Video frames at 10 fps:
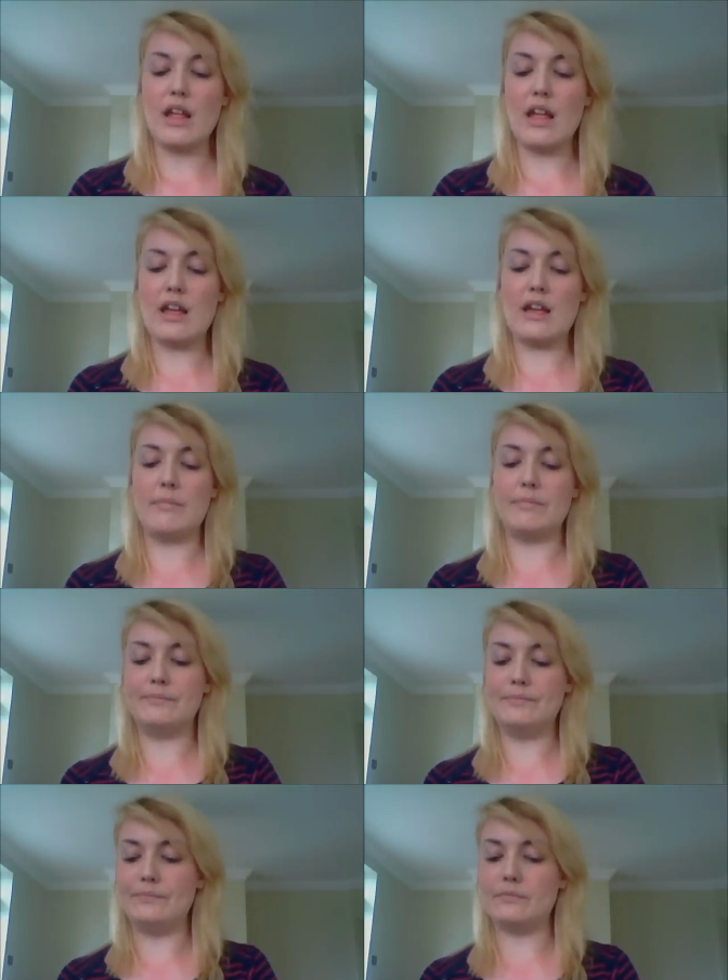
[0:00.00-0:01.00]
Um,
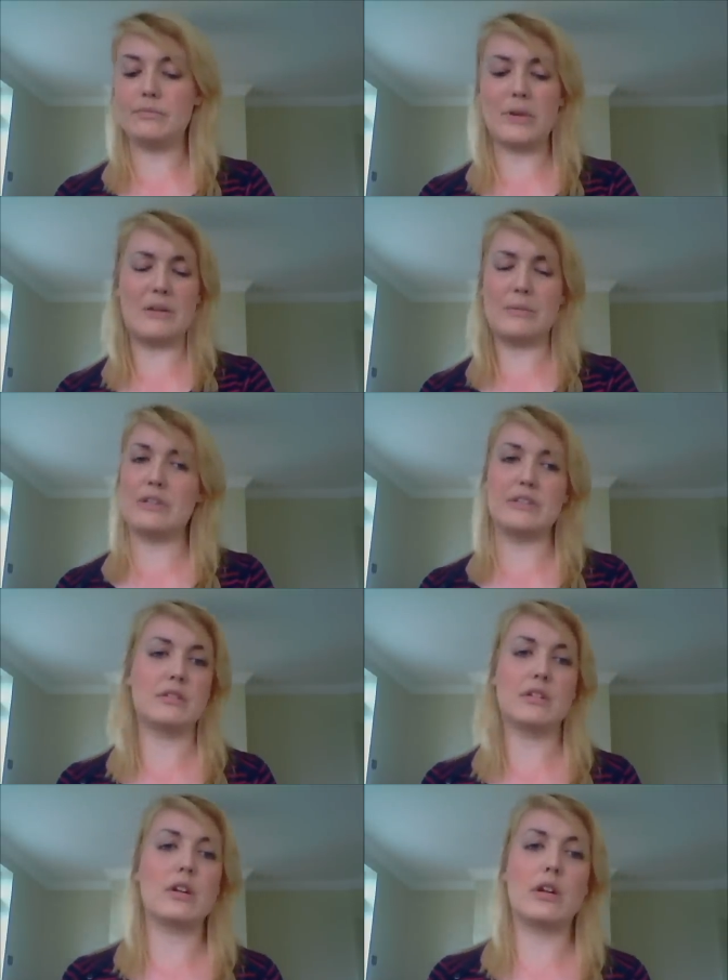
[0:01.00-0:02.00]
but I
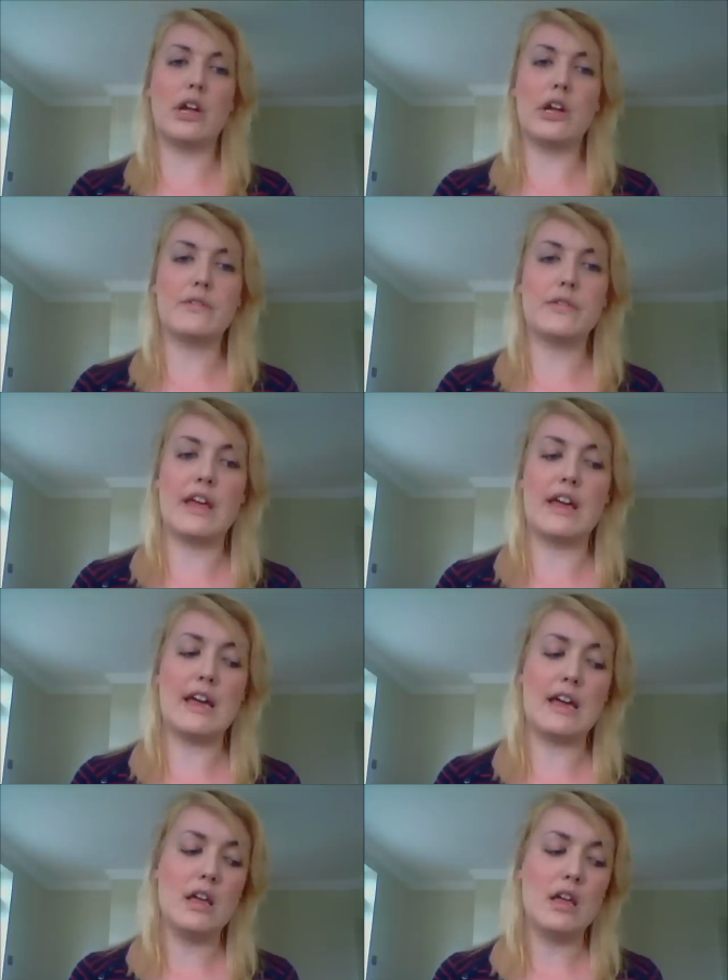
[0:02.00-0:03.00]
wouldn't go for
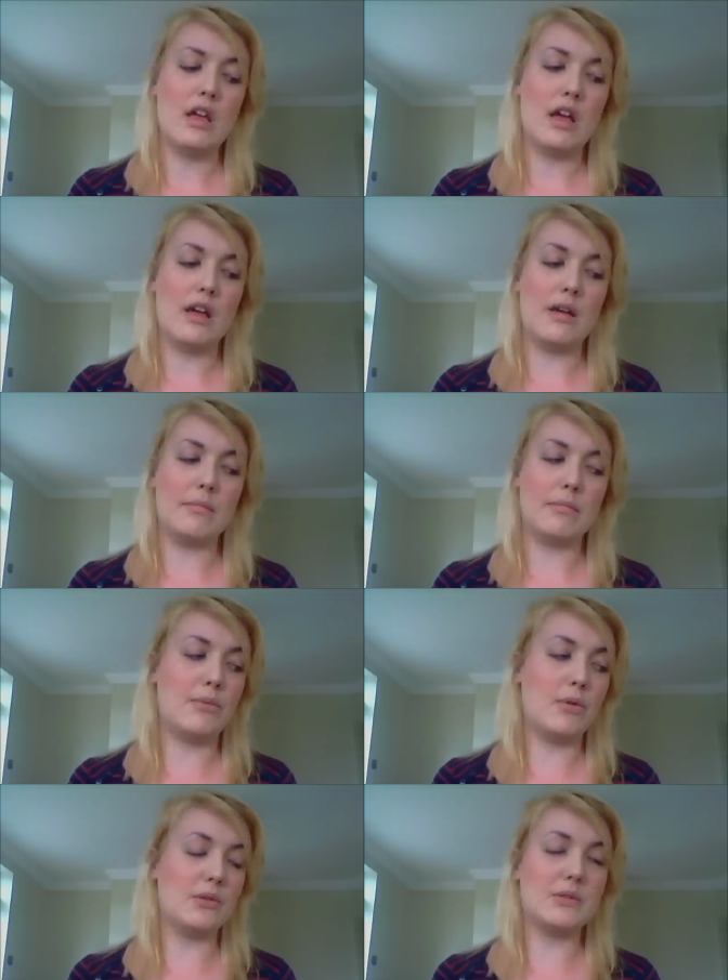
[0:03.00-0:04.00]
their um,
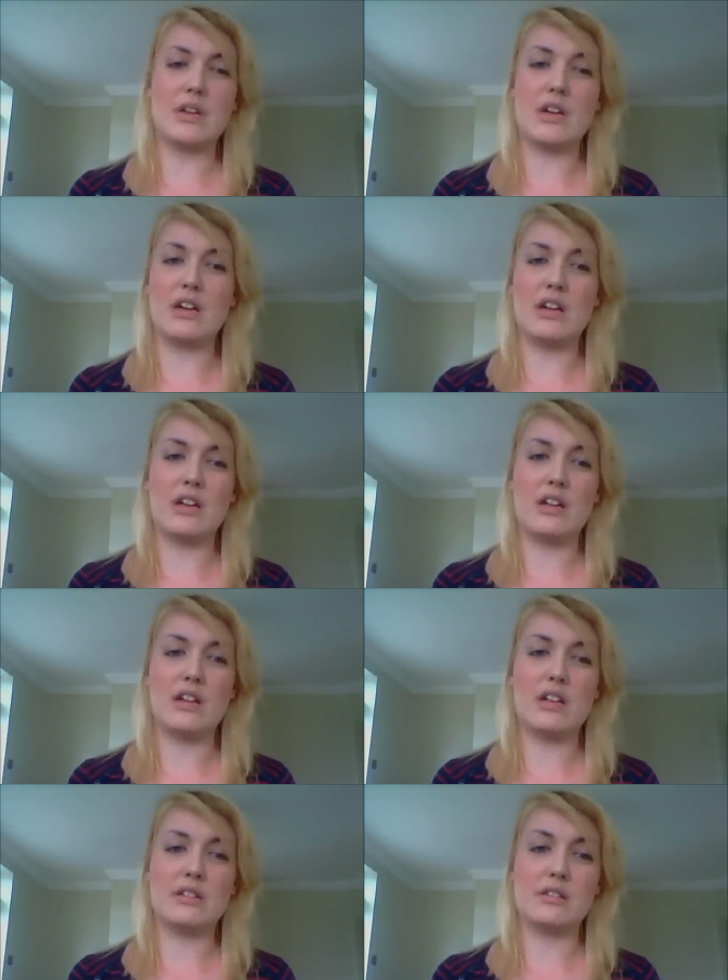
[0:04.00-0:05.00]
bronzer
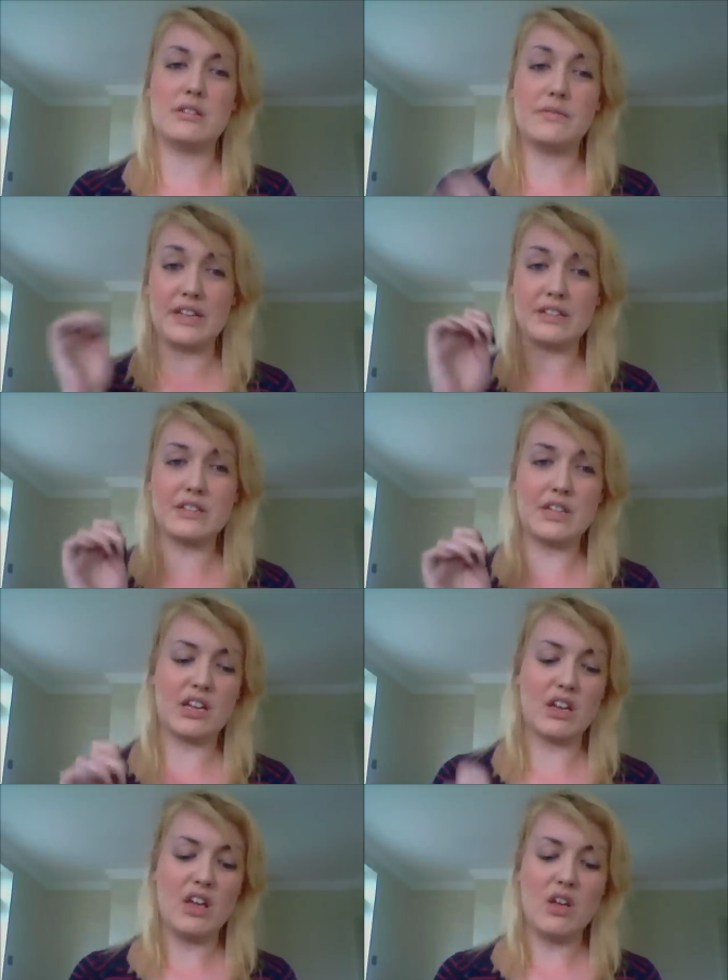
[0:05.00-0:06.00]
face
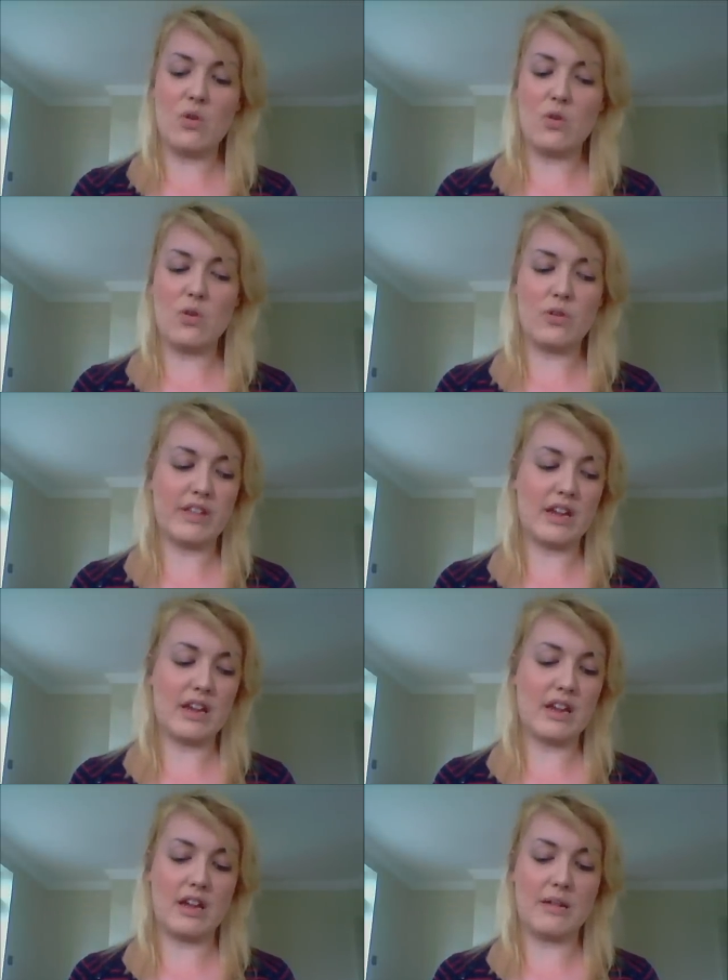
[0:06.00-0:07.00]
stick or
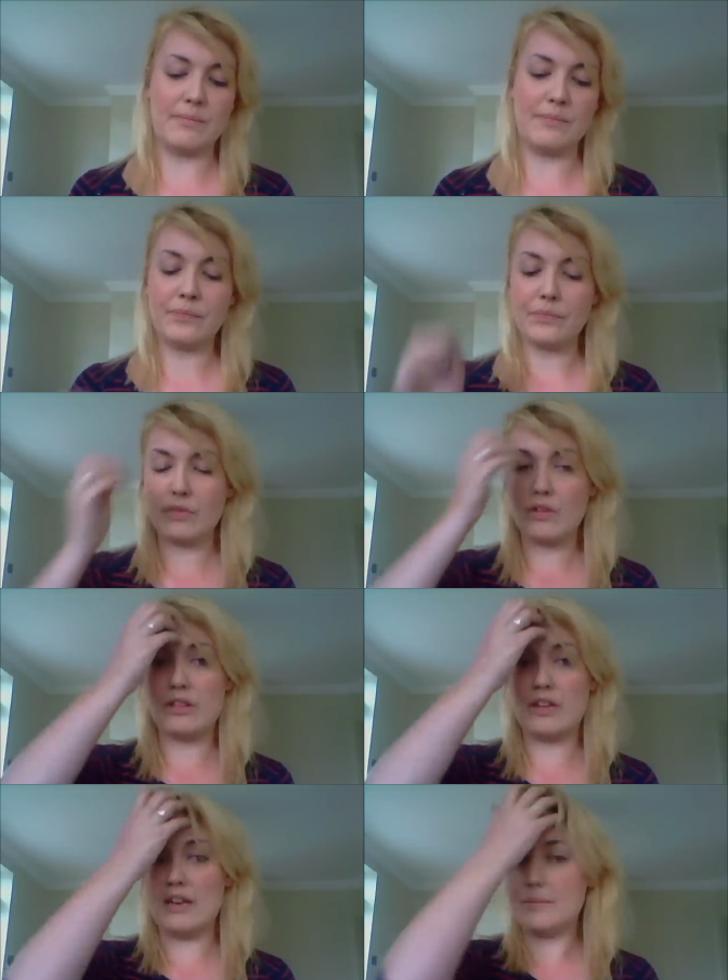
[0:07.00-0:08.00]
the um,
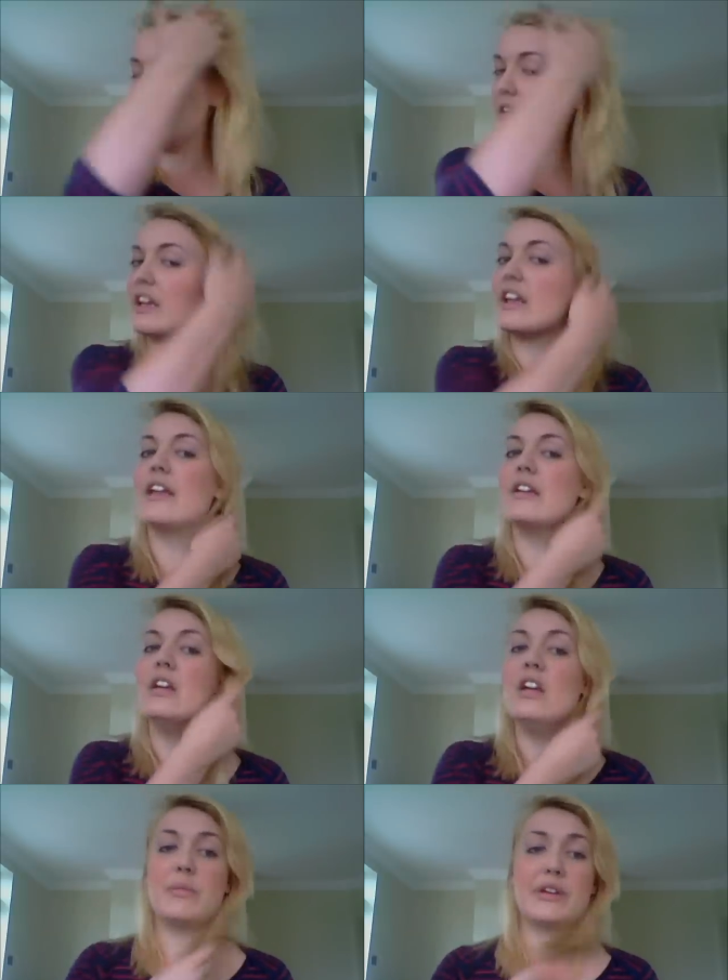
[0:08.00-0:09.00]
the lipstick again.
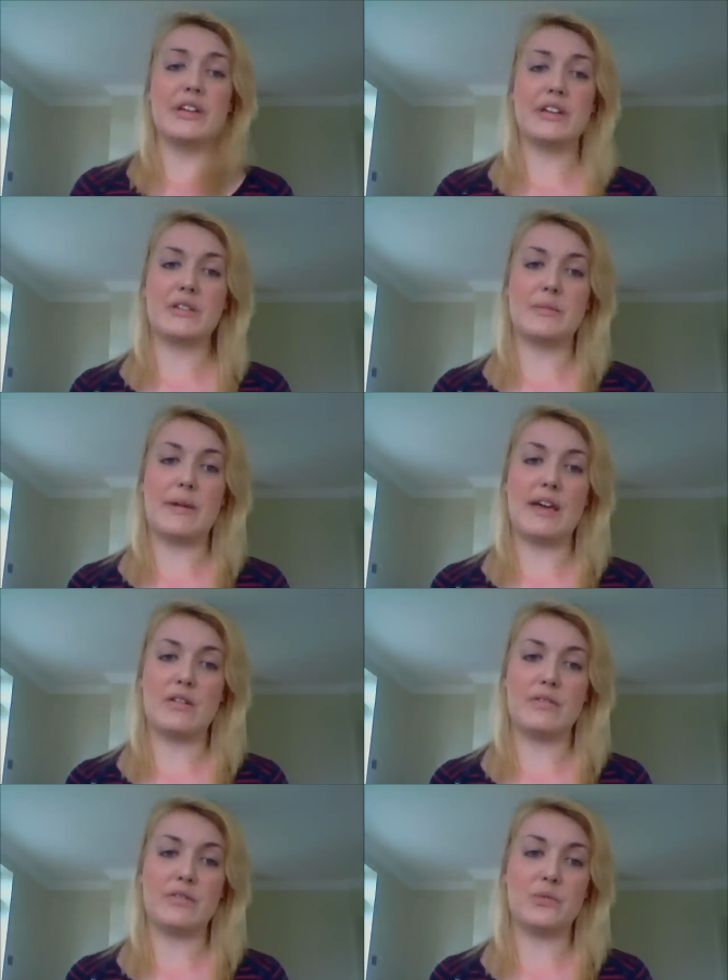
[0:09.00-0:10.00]
Pure Kiss
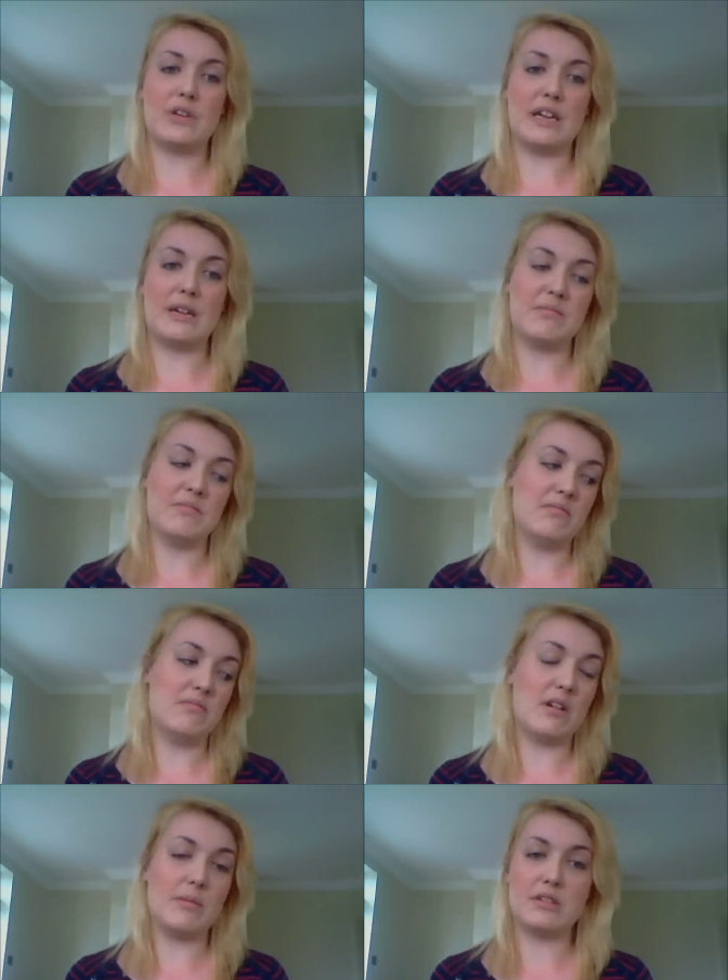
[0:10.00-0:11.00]
payoff is really
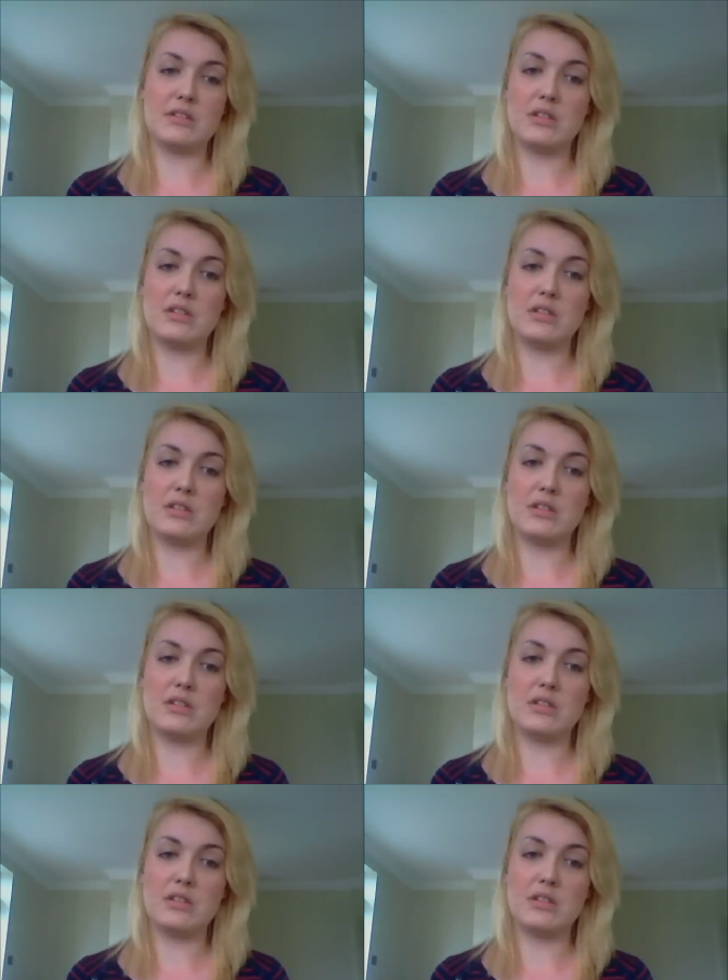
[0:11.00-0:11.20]
rubbish.